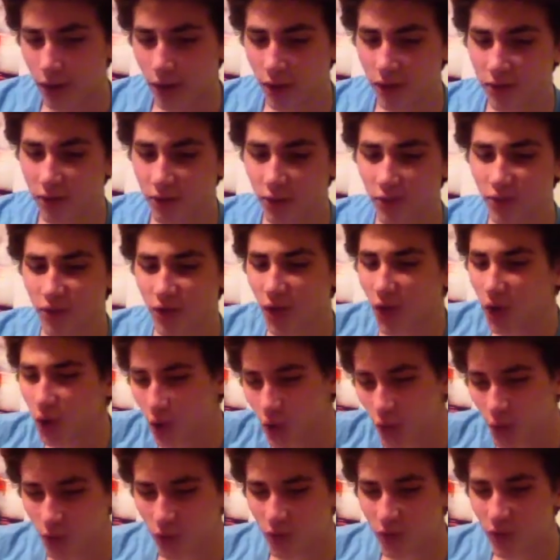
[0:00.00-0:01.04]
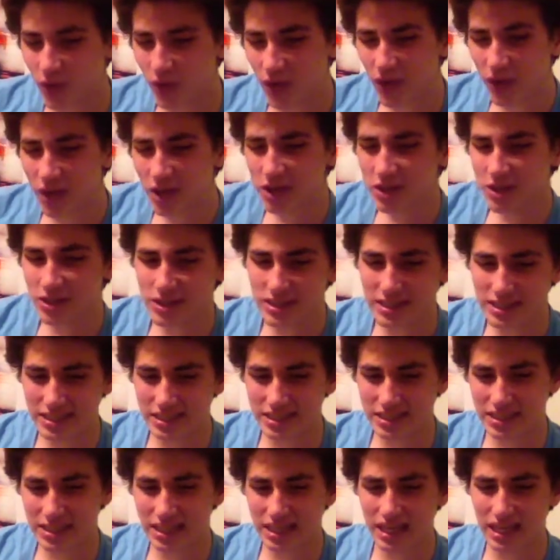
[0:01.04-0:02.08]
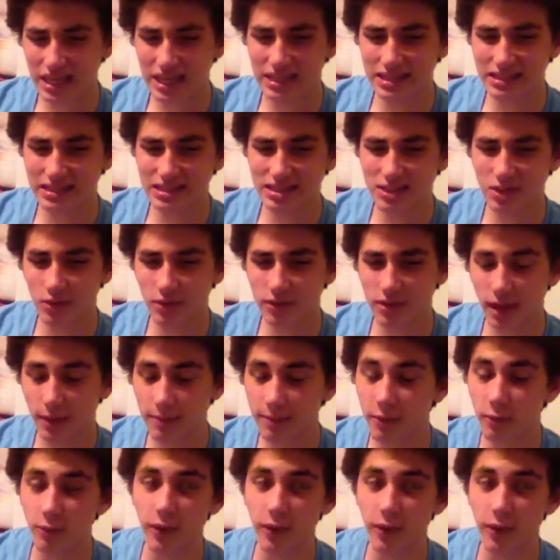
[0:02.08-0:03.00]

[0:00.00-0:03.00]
through the whole that sort of type thing.